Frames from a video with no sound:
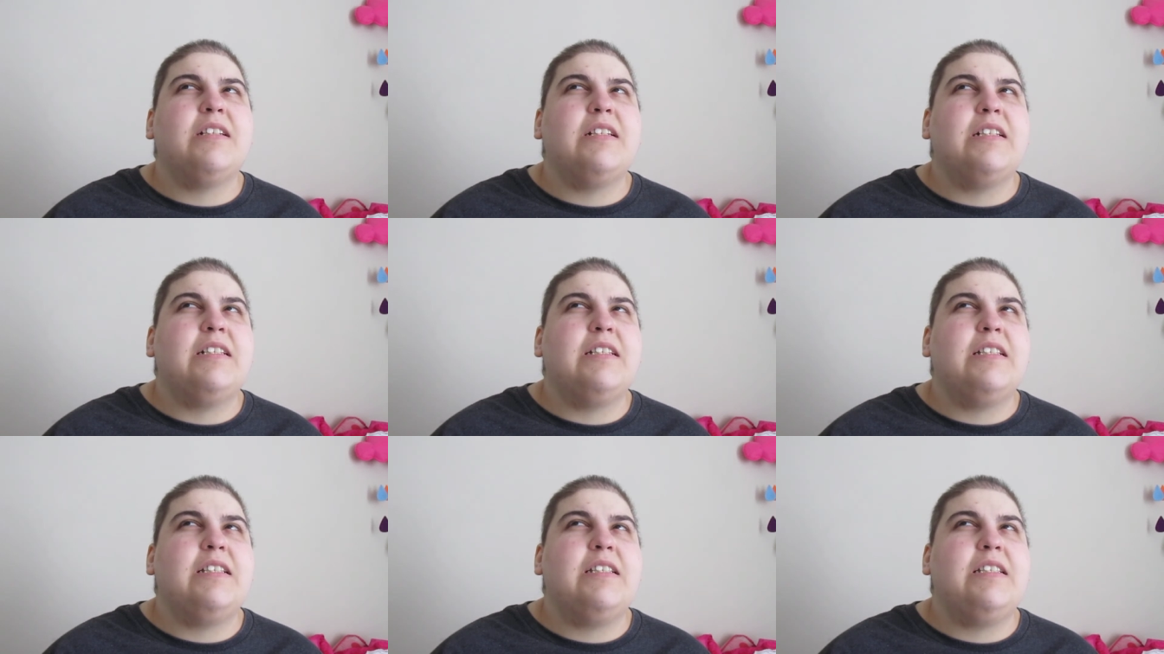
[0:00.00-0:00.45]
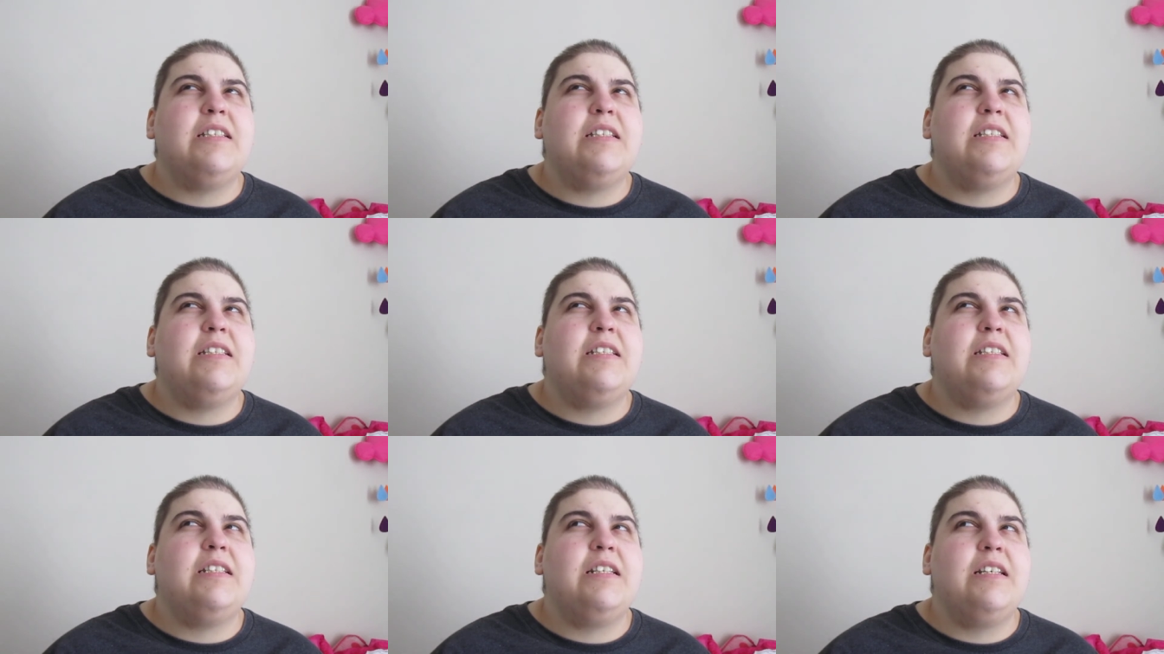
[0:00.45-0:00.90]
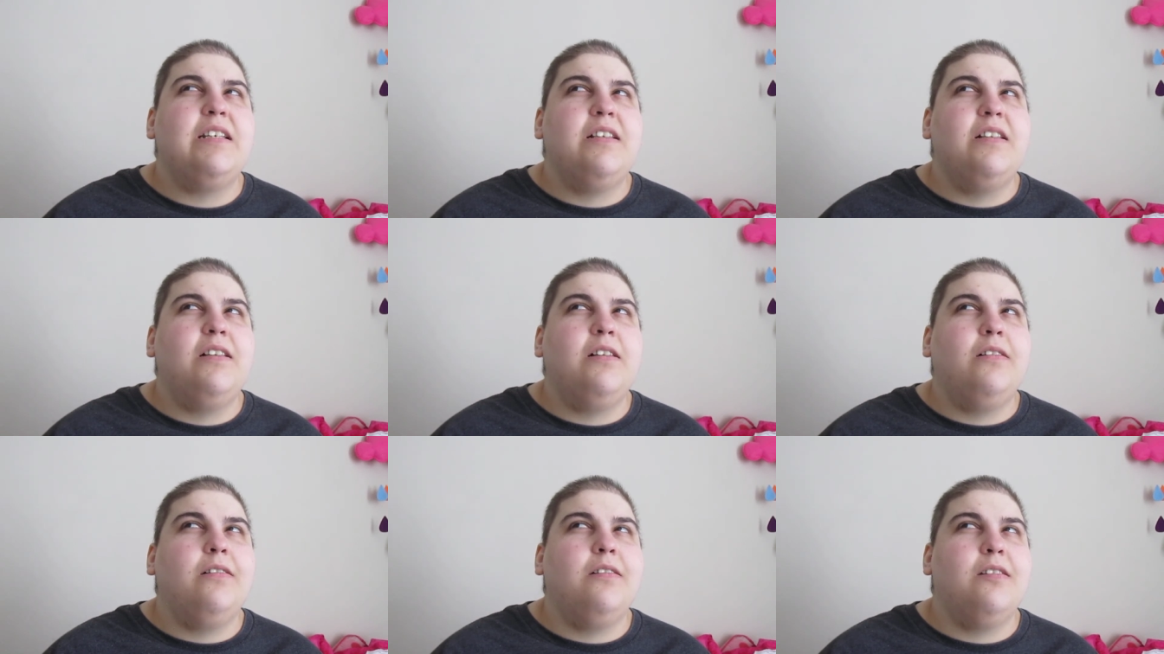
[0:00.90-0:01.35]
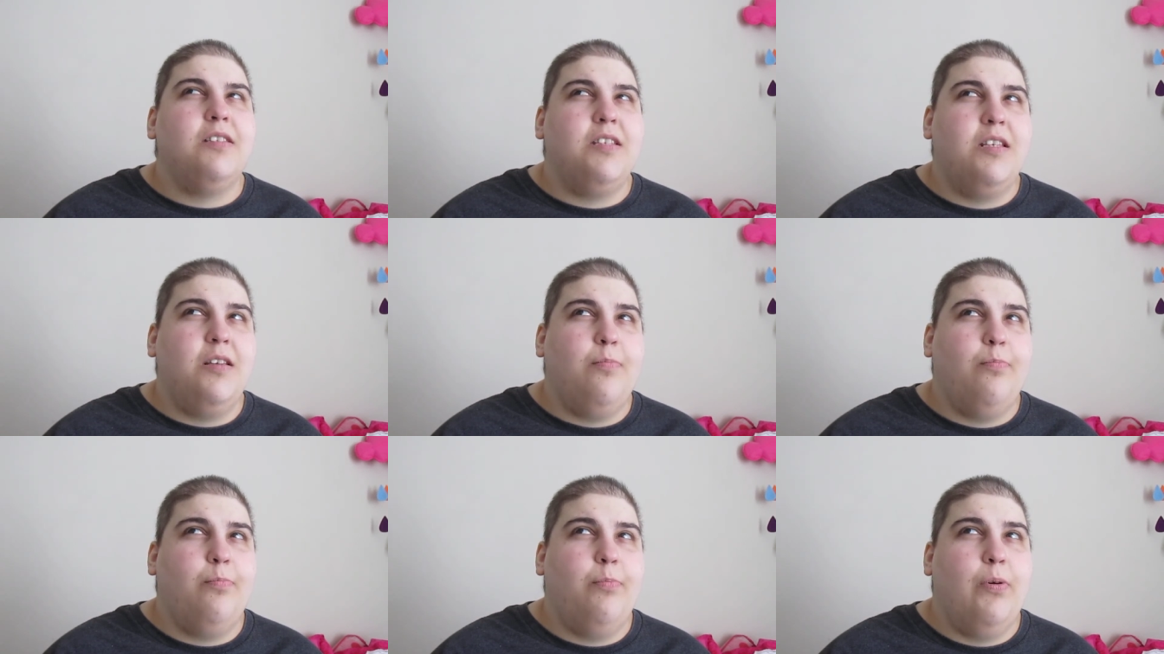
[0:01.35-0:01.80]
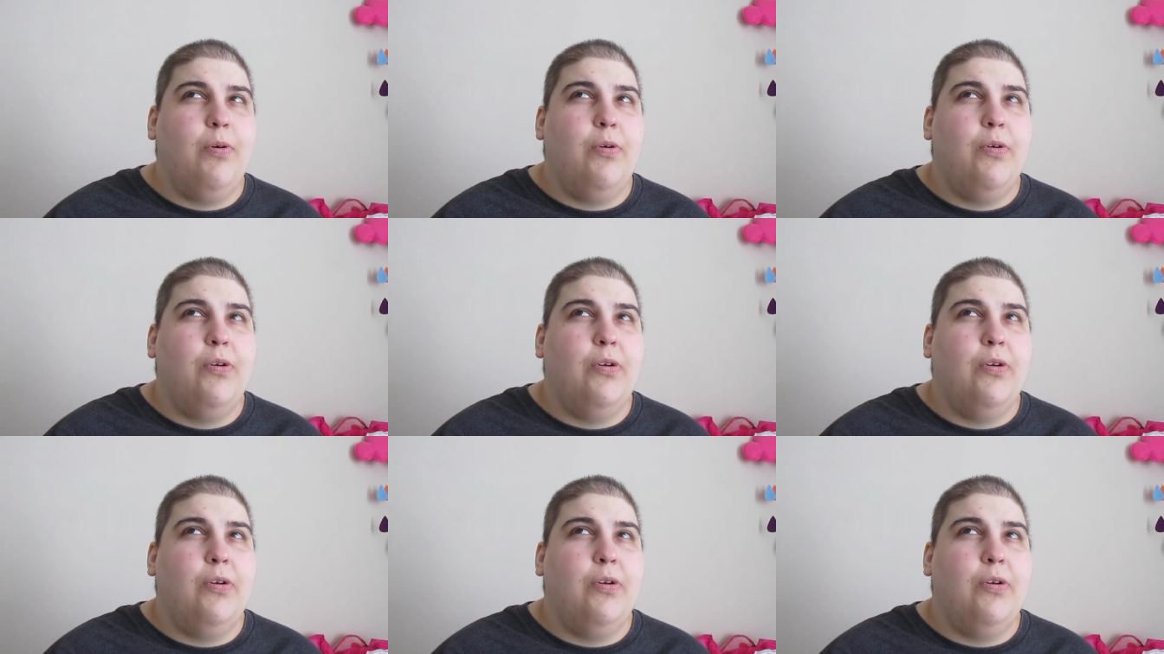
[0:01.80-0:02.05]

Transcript: a dill dip